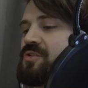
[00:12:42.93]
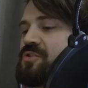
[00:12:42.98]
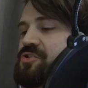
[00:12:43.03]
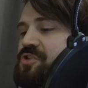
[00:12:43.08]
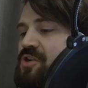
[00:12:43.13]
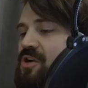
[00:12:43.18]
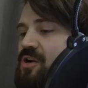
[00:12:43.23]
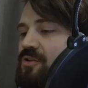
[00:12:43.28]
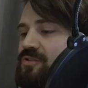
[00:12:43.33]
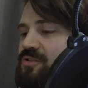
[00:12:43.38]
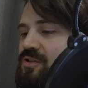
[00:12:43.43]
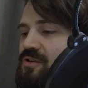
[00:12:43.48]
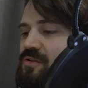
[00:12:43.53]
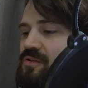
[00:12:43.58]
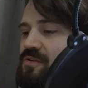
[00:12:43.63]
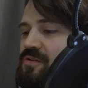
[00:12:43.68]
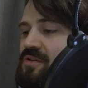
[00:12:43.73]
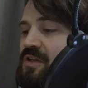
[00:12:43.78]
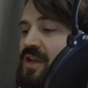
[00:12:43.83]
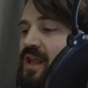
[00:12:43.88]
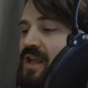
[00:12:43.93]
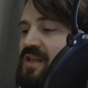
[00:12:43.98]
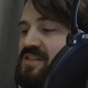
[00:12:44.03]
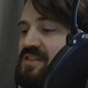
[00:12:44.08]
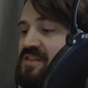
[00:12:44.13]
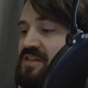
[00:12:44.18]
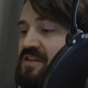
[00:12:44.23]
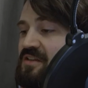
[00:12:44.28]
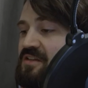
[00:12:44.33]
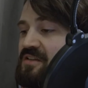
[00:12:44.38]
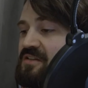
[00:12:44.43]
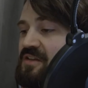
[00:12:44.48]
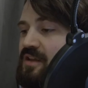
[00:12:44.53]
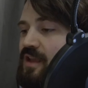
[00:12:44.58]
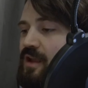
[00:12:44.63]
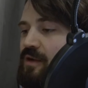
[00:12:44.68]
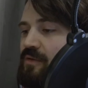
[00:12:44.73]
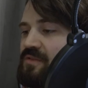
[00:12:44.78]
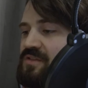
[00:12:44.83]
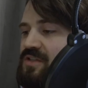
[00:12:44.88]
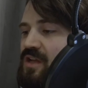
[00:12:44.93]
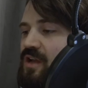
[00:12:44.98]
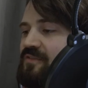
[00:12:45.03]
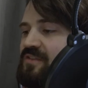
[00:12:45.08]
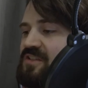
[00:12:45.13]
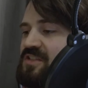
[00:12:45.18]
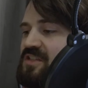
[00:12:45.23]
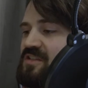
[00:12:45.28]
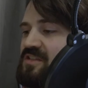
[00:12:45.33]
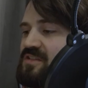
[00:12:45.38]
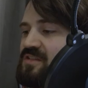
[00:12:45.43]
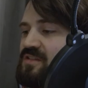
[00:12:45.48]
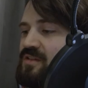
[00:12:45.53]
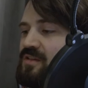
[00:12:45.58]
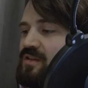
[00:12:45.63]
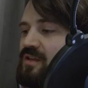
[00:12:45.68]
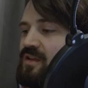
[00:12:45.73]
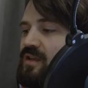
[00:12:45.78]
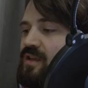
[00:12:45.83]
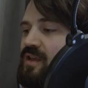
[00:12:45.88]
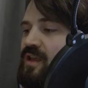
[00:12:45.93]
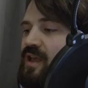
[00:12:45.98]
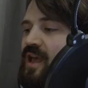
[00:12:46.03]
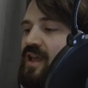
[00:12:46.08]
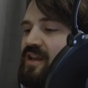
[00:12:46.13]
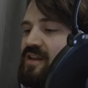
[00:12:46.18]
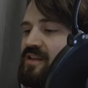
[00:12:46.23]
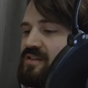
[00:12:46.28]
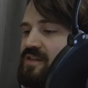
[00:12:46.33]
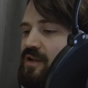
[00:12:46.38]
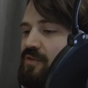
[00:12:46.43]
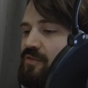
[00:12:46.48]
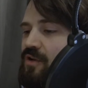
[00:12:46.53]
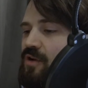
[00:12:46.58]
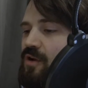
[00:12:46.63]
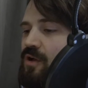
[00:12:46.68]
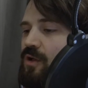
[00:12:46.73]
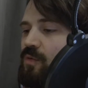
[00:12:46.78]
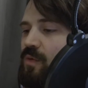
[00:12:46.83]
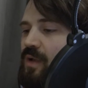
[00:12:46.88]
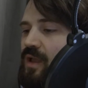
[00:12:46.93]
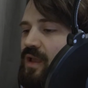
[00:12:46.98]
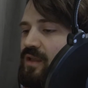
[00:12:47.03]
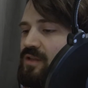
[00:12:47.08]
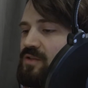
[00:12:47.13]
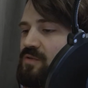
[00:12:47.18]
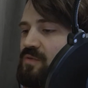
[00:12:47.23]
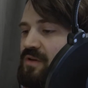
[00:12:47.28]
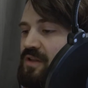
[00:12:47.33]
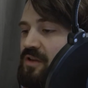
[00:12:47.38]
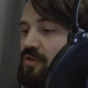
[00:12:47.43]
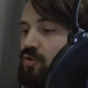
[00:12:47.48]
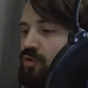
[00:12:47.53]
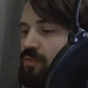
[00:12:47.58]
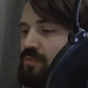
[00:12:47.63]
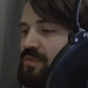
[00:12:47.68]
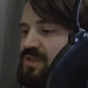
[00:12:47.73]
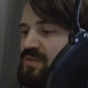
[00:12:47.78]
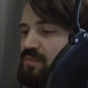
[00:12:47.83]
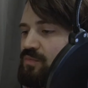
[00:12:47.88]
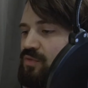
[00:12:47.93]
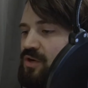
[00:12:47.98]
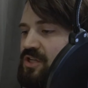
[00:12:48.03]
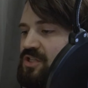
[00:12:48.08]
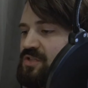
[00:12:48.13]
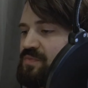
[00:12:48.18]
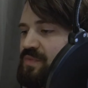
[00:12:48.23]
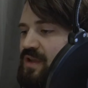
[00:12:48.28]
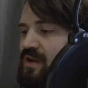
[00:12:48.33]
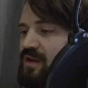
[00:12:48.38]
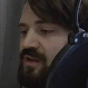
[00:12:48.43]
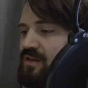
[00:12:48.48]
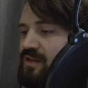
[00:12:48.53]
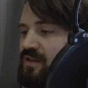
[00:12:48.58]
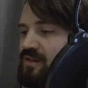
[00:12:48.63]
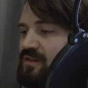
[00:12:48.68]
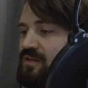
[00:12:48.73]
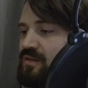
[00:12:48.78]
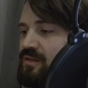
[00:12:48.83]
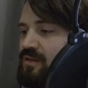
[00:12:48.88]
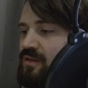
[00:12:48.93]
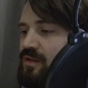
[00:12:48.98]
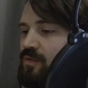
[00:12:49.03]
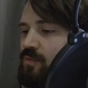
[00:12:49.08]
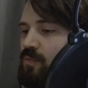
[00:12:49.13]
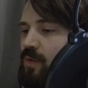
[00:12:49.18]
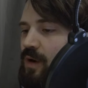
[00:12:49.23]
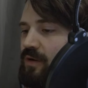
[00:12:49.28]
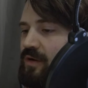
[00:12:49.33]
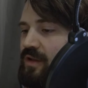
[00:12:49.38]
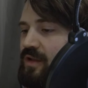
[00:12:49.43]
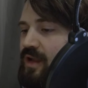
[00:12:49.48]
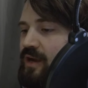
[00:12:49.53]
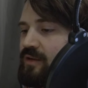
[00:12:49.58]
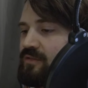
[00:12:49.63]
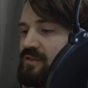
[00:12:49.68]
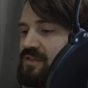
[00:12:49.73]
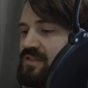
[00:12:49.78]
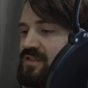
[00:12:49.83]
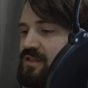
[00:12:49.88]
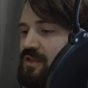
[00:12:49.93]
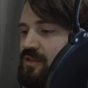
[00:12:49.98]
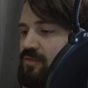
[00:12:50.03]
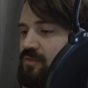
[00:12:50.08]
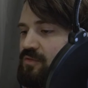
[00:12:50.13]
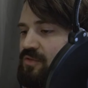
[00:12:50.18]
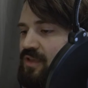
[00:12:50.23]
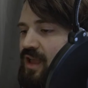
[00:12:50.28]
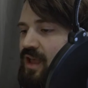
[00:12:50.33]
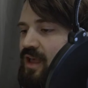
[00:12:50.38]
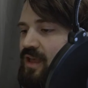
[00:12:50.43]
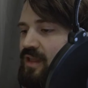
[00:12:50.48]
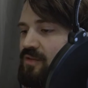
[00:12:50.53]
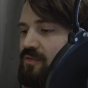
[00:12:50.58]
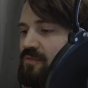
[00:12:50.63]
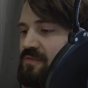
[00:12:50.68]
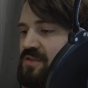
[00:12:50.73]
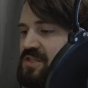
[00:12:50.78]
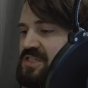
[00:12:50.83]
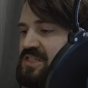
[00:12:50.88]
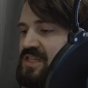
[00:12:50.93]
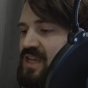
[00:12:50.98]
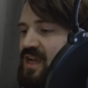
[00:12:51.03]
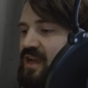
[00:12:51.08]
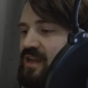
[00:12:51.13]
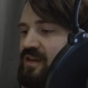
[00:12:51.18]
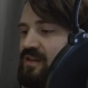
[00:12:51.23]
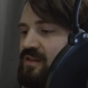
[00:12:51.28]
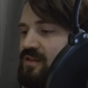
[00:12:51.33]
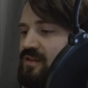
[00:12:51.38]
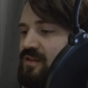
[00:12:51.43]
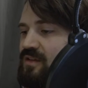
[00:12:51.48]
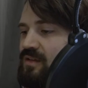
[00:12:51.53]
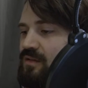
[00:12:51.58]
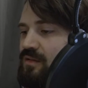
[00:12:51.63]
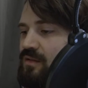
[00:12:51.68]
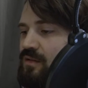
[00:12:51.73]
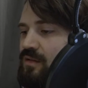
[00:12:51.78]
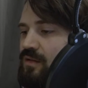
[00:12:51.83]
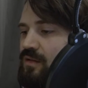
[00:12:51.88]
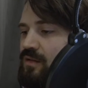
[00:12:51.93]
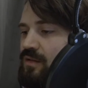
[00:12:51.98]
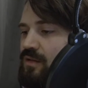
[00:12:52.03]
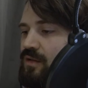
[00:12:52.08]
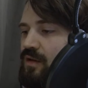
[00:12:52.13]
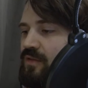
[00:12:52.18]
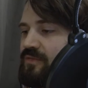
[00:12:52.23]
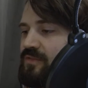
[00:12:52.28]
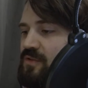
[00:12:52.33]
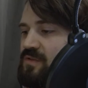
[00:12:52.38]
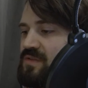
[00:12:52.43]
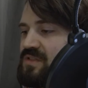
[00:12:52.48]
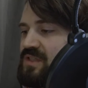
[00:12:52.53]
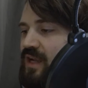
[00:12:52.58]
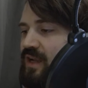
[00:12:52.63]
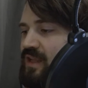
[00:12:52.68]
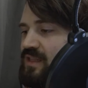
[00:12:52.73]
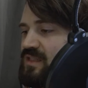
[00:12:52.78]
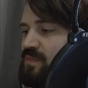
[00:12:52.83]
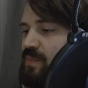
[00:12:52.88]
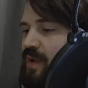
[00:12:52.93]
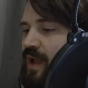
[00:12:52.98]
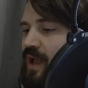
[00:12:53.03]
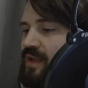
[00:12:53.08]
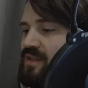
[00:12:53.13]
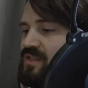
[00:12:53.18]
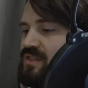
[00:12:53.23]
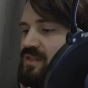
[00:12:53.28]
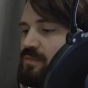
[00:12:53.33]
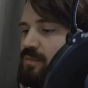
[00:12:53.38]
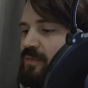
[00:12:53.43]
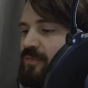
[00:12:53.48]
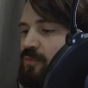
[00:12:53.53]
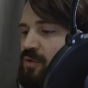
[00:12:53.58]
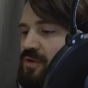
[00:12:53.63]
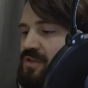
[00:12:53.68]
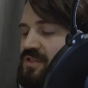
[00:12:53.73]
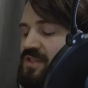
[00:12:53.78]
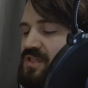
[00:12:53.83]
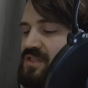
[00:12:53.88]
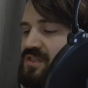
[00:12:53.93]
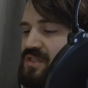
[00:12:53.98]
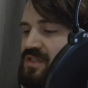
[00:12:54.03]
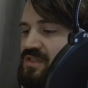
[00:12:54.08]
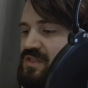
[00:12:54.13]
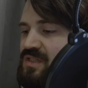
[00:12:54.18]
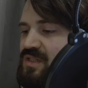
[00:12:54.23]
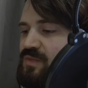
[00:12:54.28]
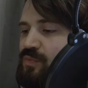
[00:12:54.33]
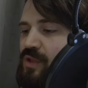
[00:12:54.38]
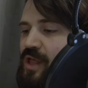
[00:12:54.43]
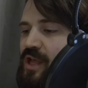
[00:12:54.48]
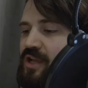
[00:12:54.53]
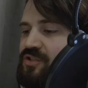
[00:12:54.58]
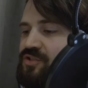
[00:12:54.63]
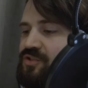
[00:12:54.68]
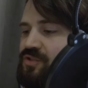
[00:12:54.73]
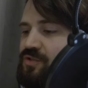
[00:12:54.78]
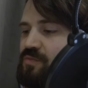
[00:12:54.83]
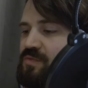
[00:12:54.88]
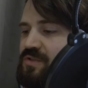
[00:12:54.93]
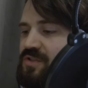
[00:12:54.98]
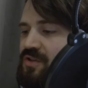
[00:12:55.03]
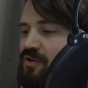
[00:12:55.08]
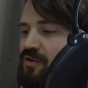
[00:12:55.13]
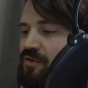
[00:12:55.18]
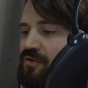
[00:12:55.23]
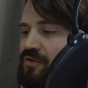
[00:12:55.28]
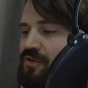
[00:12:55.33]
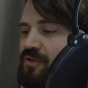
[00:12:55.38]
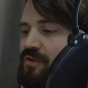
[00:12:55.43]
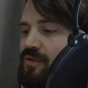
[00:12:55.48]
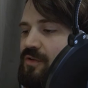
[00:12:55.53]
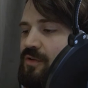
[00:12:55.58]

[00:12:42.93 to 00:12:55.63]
Jackal turned and exited De Guerin's offices, heading down the hallway to an enormous bridge beyond it, where he carelessly threw the head over the side. A few seconds passed before a distant splash was heard.